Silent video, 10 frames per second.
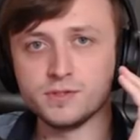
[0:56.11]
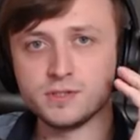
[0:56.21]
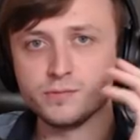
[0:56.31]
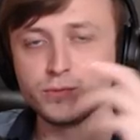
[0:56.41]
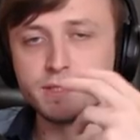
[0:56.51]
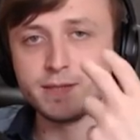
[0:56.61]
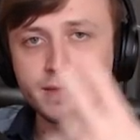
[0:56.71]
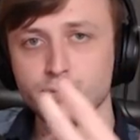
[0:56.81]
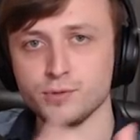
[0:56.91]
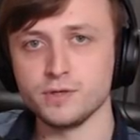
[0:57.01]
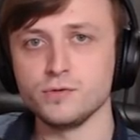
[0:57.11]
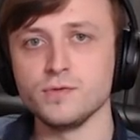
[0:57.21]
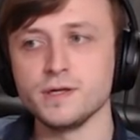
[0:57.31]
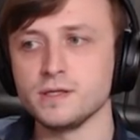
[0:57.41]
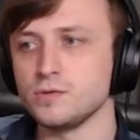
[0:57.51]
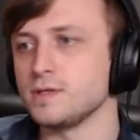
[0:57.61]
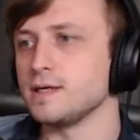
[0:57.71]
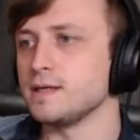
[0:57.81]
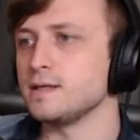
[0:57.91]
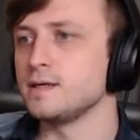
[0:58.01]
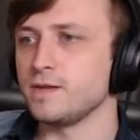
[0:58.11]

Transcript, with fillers: So if you want to keep that preview running, you can.